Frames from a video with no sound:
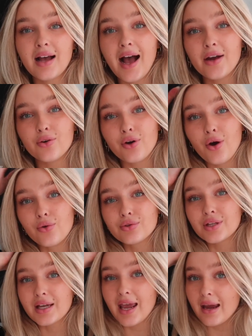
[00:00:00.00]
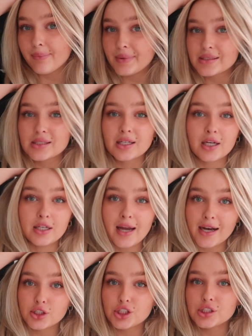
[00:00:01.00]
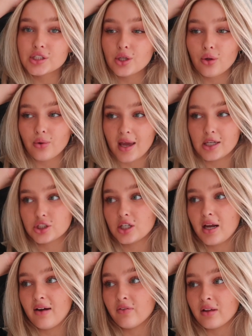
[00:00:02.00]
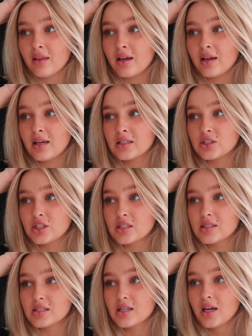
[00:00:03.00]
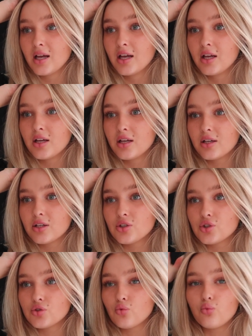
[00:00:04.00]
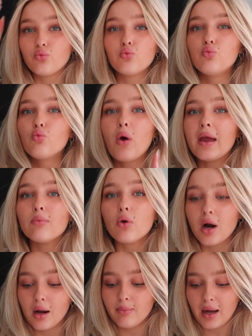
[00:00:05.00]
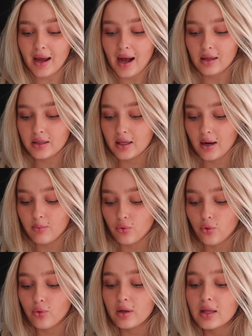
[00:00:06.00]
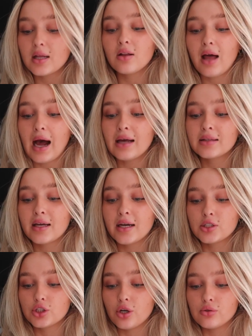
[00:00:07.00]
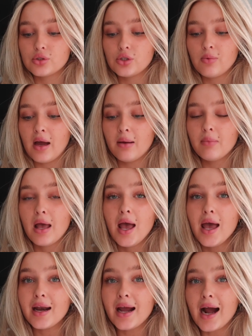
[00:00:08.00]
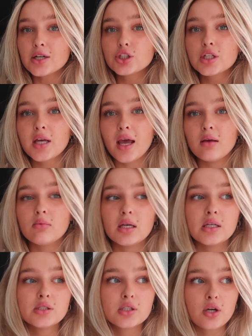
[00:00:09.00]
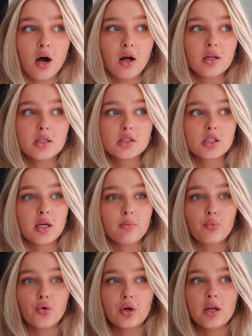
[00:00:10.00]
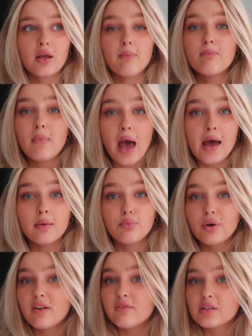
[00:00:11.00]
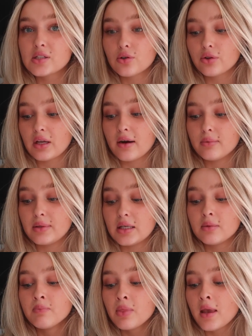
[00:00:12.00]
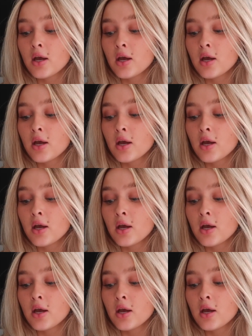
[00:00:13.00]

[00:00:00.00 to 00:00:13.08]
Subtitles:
I don't know, the campus, the connections, the location, everything is just way more up my alley, and I'm really glad that I chose UM. And I actually came into college like pre-med, pre-physical therapy,